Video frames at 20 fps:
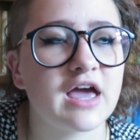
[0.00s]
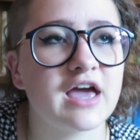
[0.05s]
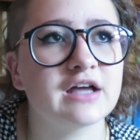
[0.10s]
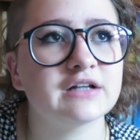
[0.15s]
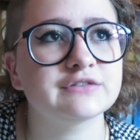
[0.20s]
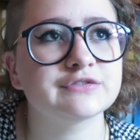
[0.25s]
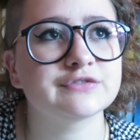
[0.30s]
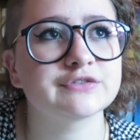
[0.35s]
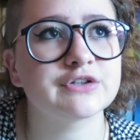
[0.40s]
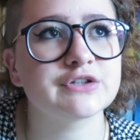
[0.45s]

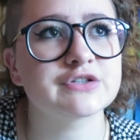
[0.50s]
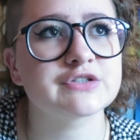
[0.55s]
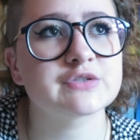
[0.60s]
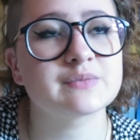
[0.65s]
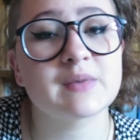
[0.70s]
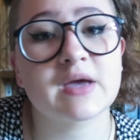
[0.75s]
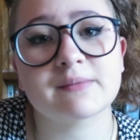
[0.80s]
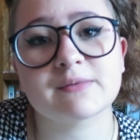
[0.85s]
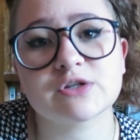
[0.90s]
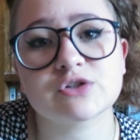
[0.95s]
at first
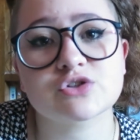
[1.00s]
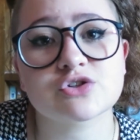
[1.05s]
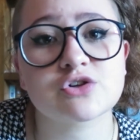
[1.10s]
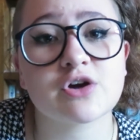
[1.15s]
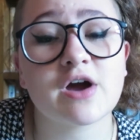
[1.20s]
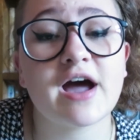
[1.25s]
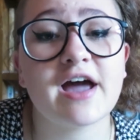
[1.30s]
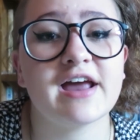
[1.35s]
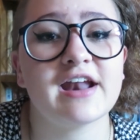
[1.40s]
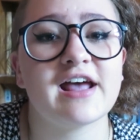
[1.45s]
maybe
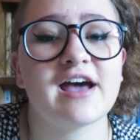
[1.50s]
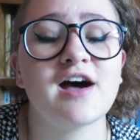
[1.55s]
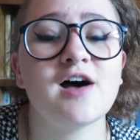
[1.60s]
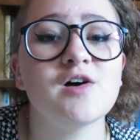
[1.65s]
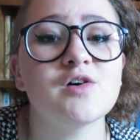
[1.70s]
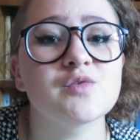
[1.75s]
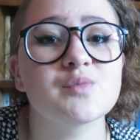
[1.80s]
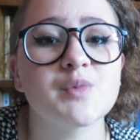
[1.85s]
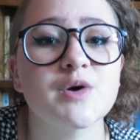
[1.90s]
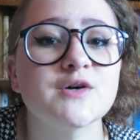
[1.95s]
try it
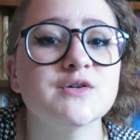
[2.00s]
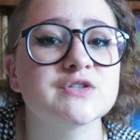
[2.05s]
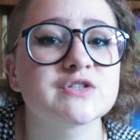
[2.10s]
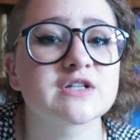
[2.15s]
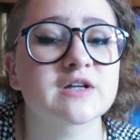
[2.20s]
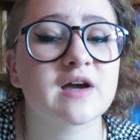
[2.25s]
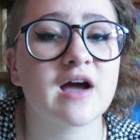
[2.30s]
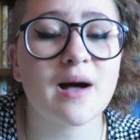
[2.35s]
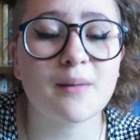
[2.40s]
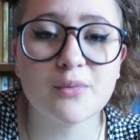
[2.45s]
out, post
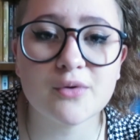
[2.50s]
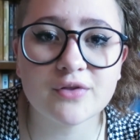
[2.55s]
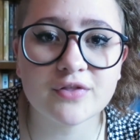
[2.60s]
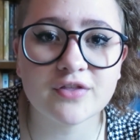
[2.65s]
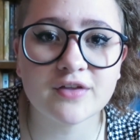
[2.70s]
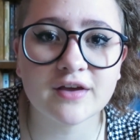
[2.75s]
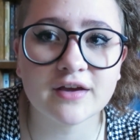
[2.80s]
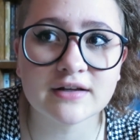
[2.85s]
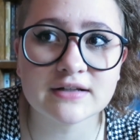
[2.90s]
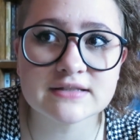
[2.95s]
a couple
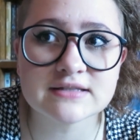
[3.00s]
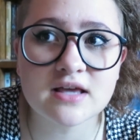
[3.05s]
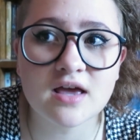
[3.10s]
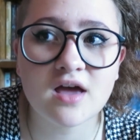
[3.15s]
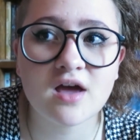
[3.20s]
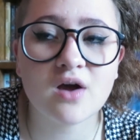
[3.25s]
things,